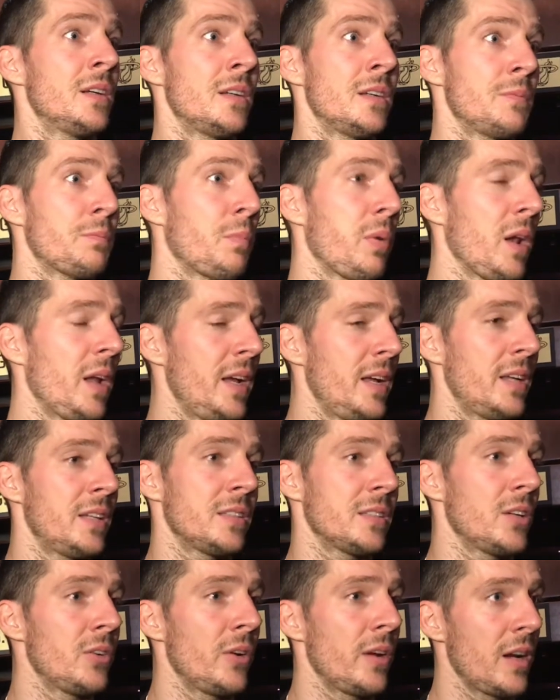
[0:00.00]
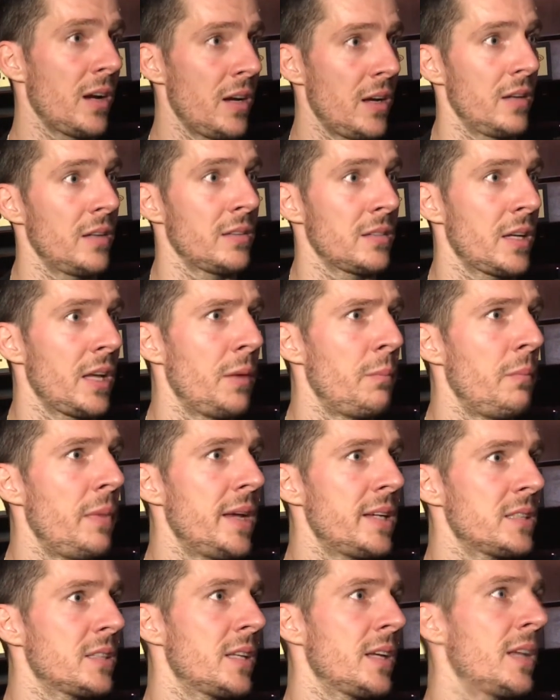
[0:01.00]
plays going on. He
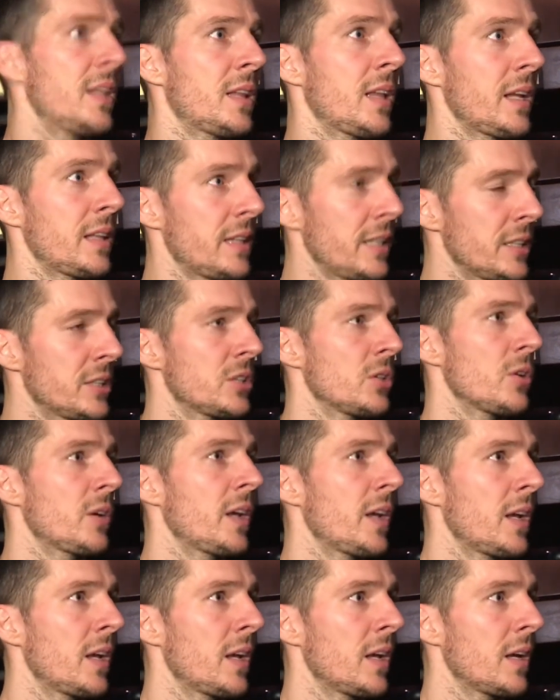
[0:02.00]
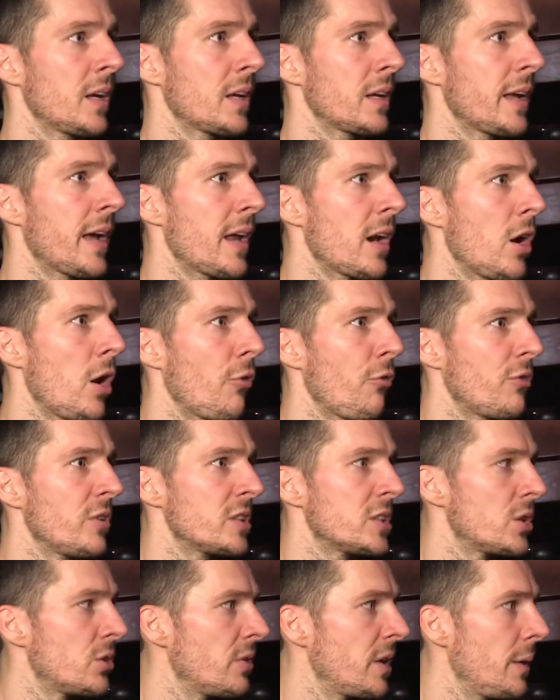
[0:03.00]
missed it, I think, so he got
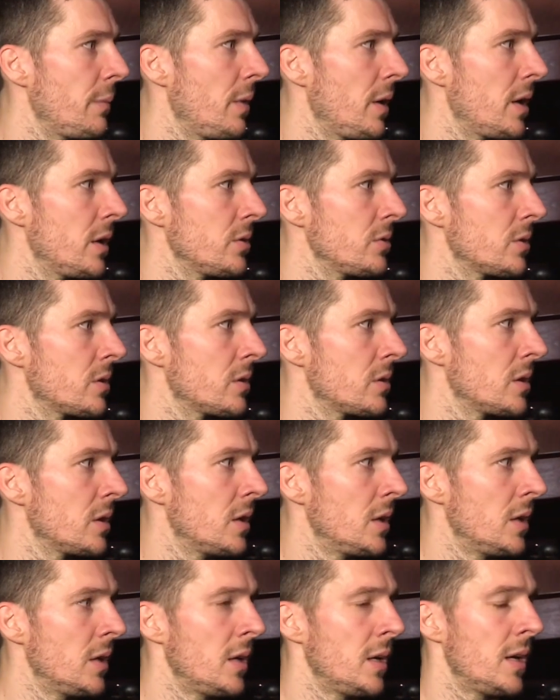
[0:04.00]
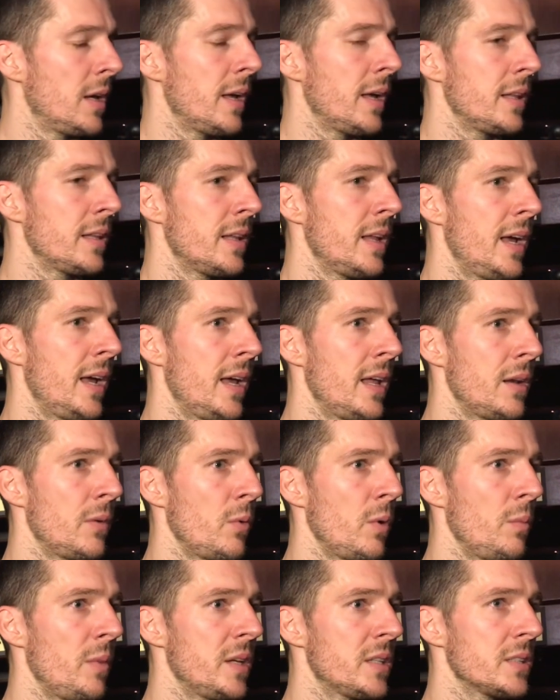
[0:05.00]
offensive rebound. And then
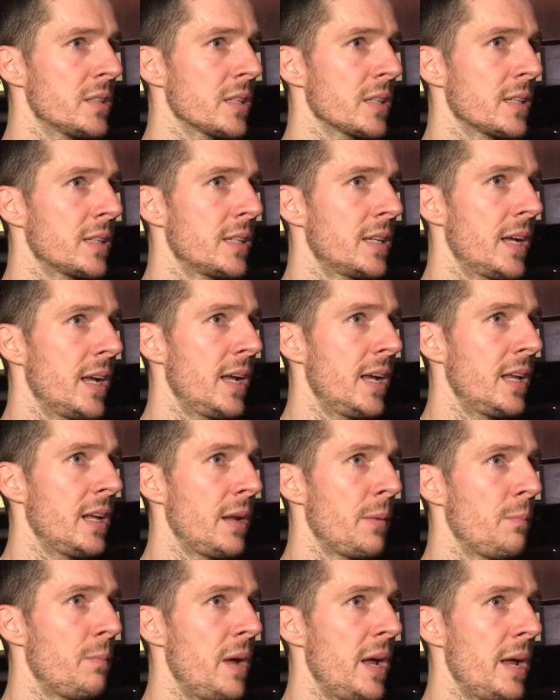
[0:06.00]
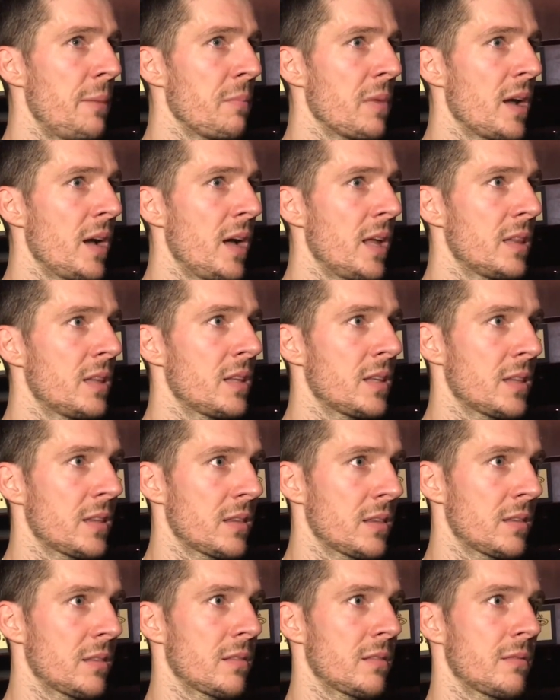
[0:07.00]
we miss again and Bam got,
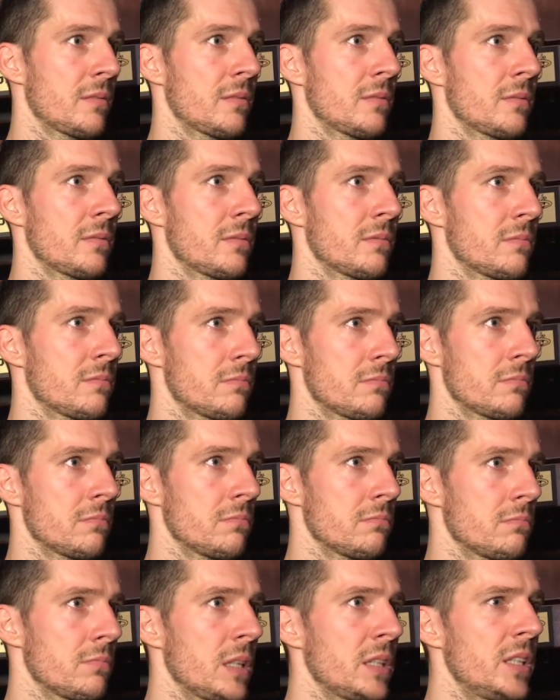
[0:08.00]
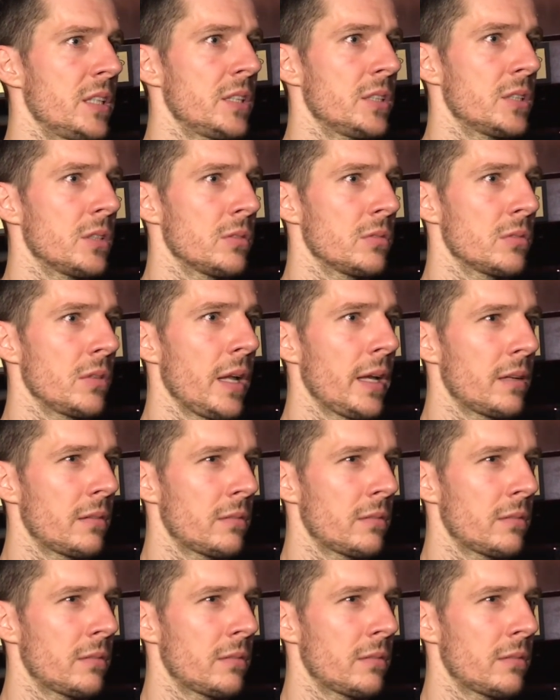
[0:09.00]
I think so, like,